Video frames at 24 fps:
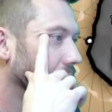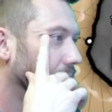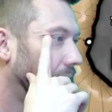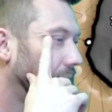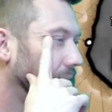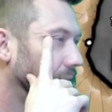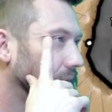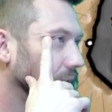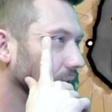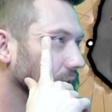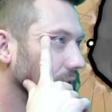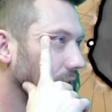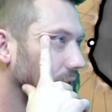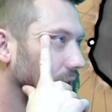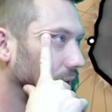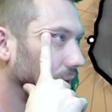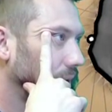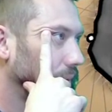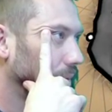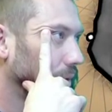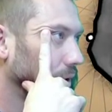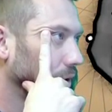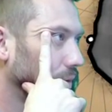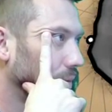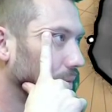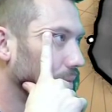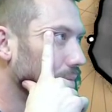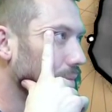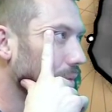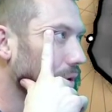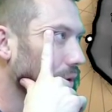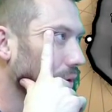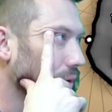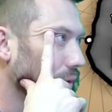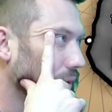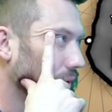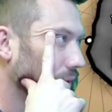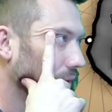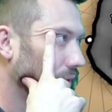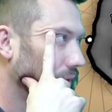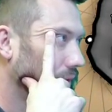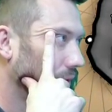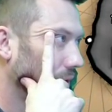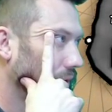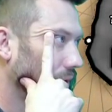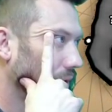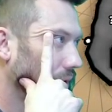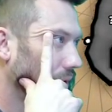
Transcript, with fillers: I didn't see blue move.